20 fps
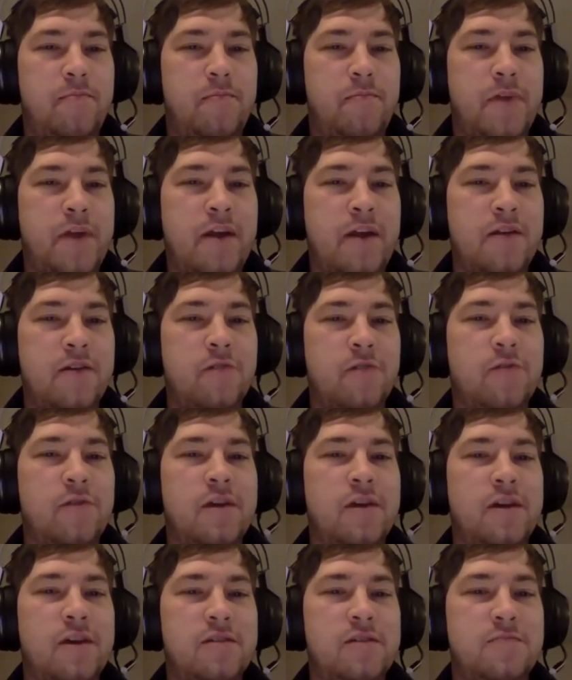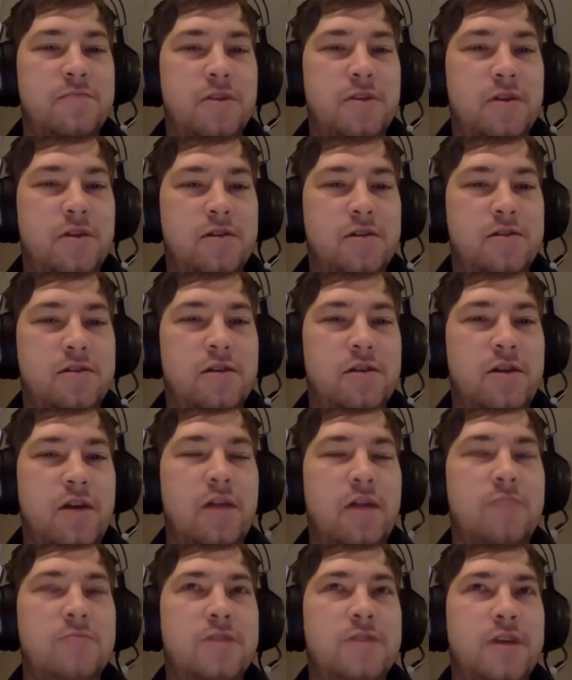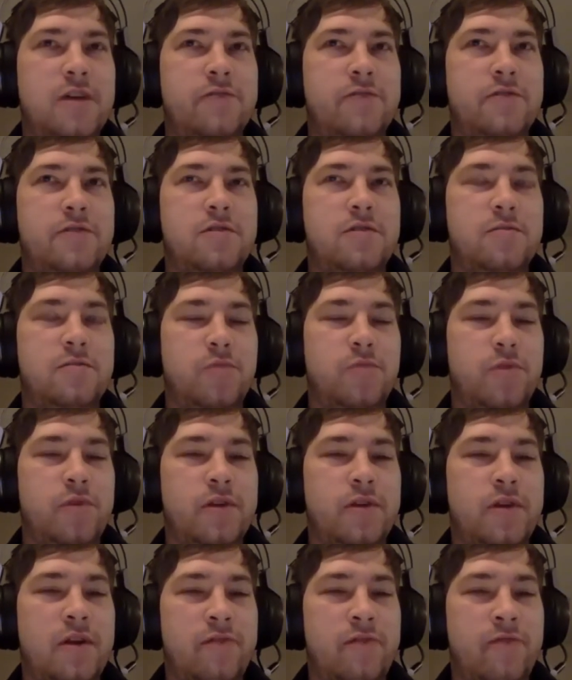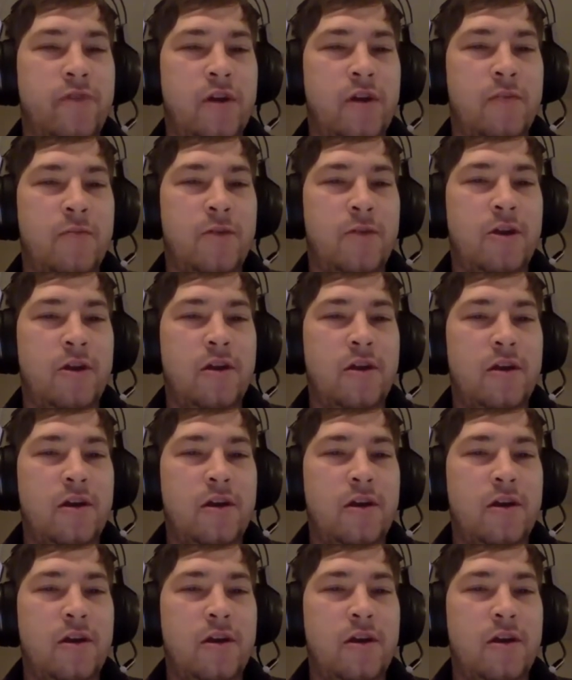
But I don't think it's because games have to support that environment.